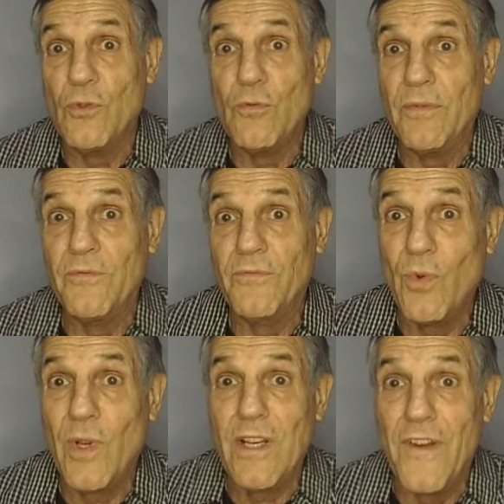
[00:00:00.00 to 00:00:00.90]
of
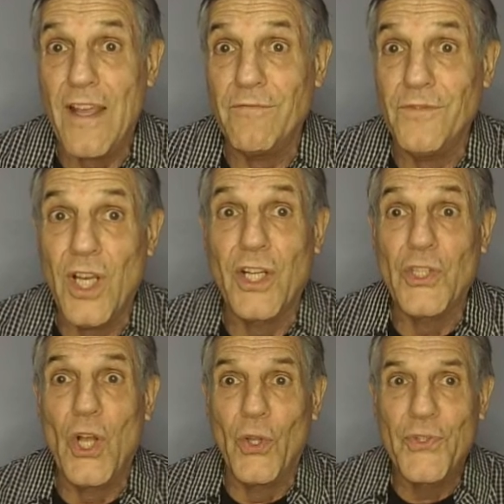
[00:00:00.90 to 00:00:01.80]
25 young
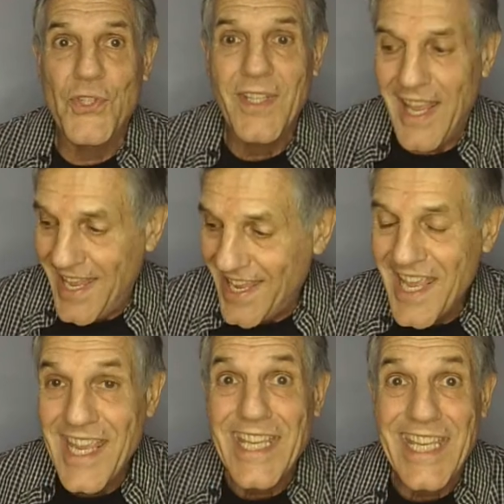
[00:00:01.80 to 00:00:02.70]
adults
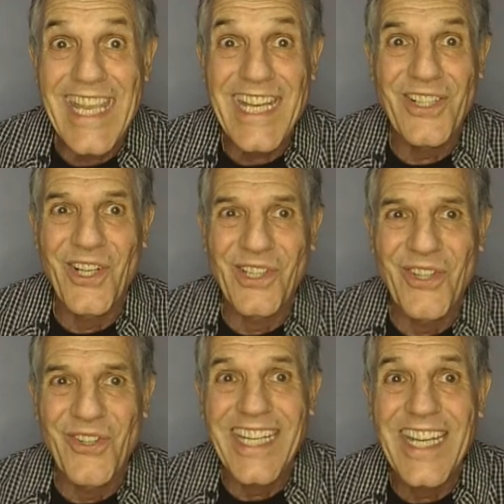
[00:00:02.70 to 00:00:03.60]
keen on
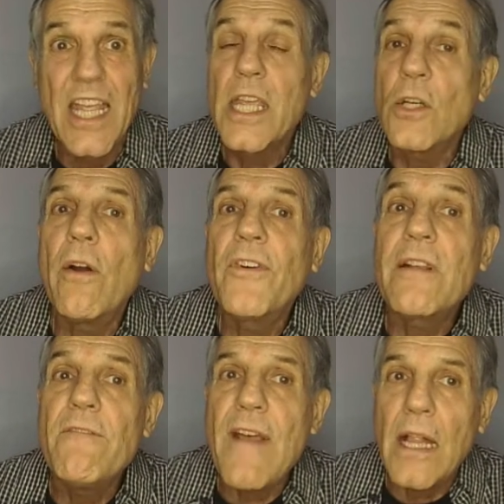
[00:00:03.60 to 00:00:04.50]
learning, in offering
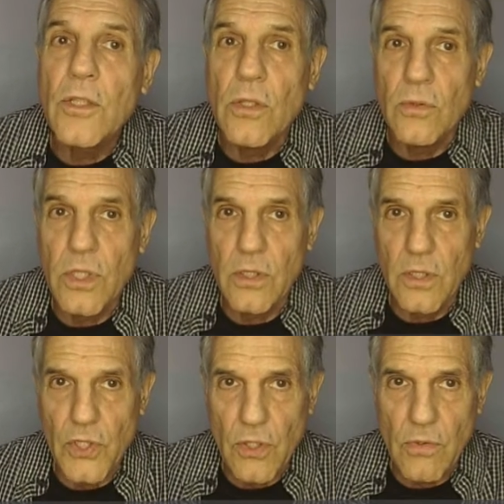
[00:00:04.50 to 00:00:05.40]
value to the
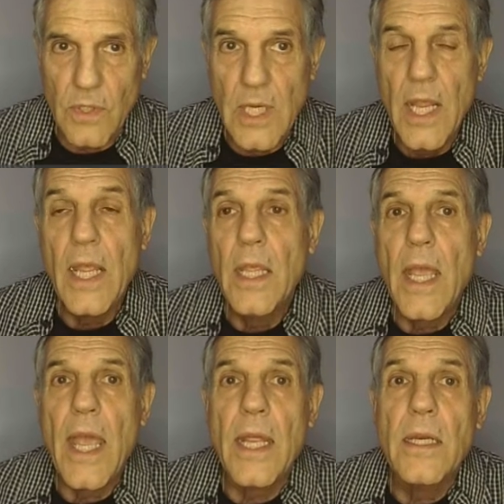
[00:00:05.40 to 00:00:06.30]
students
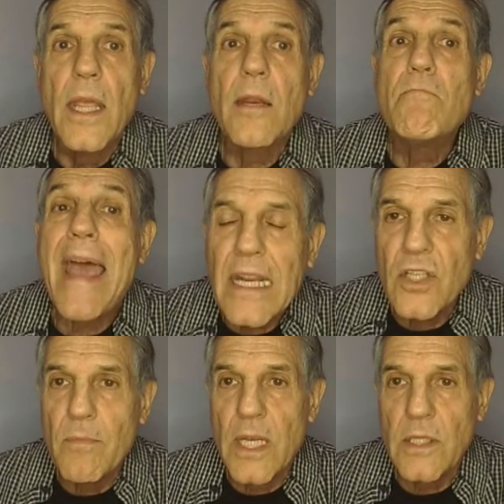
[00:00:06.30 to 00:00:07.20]
and
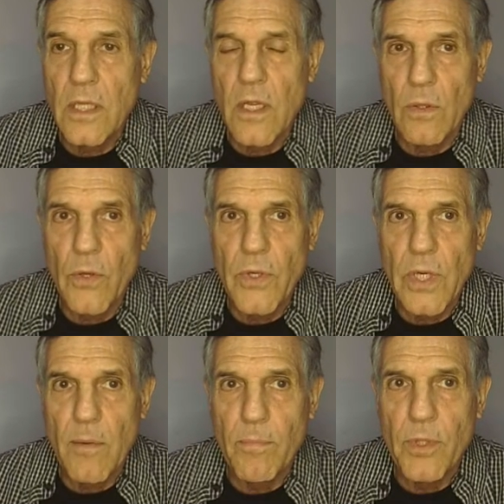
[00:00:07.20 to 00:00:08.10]
maximizing their learning
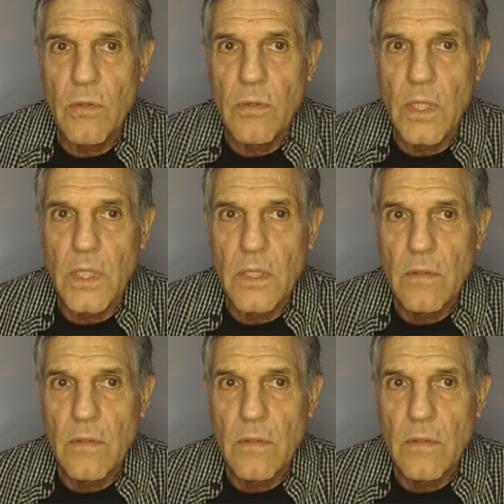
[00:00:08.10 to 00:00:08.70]
opportunities.